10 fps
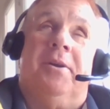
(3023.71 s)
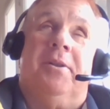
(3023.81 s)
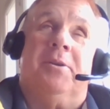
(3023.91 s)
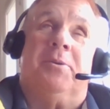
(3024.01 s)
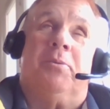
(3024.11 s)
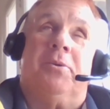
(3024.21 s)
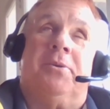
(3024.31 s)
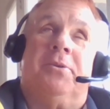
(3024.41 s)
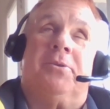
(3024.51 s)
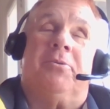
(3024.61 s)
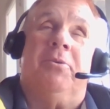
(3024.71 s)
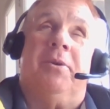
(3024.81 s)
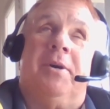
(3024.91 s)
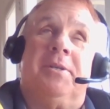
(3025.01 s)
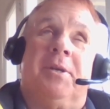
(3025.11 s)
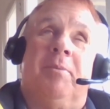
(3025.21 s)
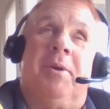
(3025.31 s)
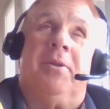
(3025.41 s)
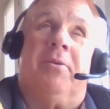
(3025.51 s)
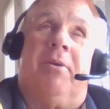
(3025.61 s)
this person scrutinizing
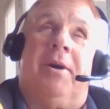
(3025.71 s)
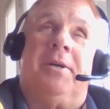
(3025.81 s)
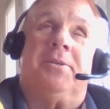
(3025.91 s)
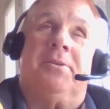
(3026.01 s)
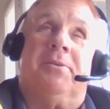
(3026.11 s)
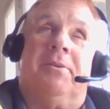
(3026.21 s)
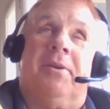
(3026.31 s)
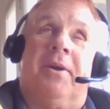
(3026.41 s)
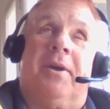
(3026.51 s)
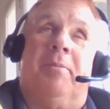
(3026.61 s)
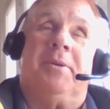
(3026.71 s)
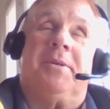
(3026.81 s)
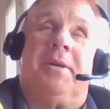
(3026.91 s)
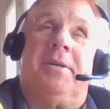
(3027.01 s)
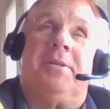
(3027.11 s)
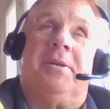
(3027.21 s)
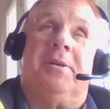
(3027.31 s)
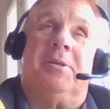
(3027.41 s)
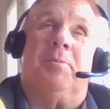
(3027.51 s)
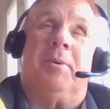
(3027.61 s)
me, they're hostile, they think I'm disgusting,
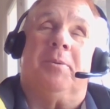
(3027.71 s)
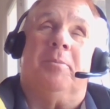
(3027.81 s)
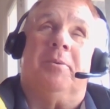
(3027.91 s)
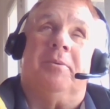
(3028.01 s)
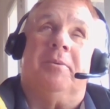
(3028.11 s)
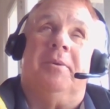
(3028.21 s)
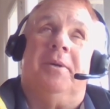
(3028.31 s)
despicable.